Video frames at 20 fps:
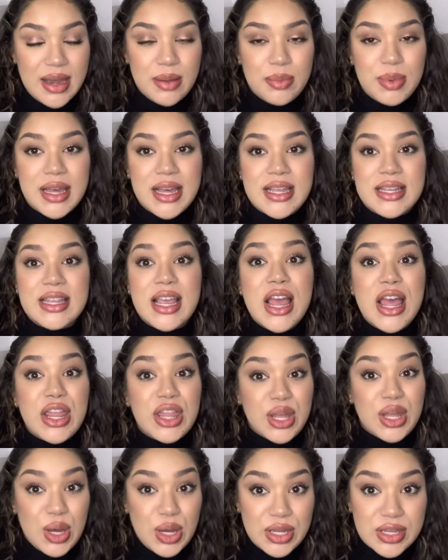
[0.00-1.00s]
Because the
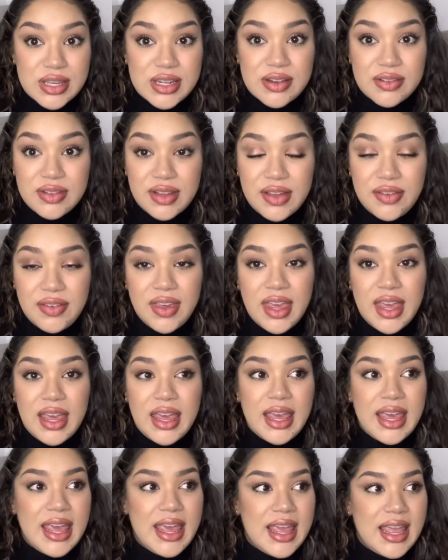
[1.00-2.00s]
cost of
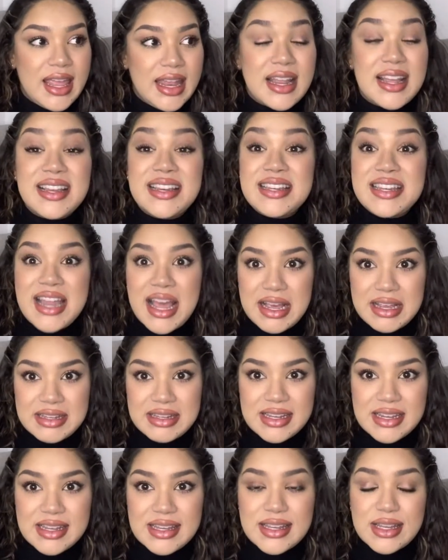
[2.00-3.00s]
living in
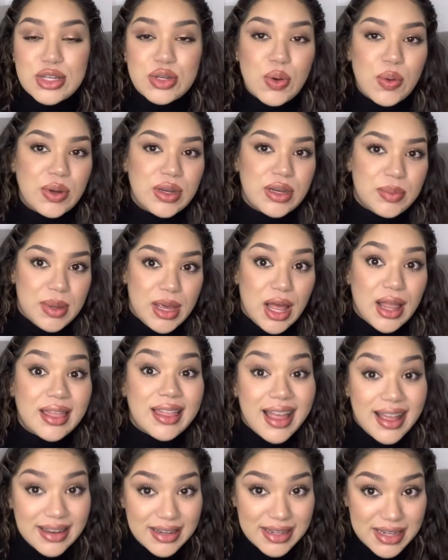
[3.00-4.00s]
Texas is going to be a
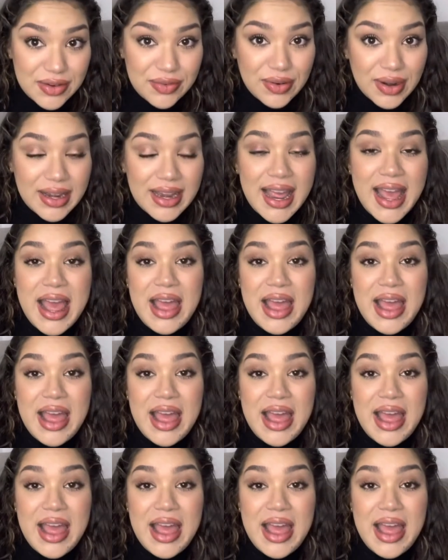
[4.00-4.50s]
lot different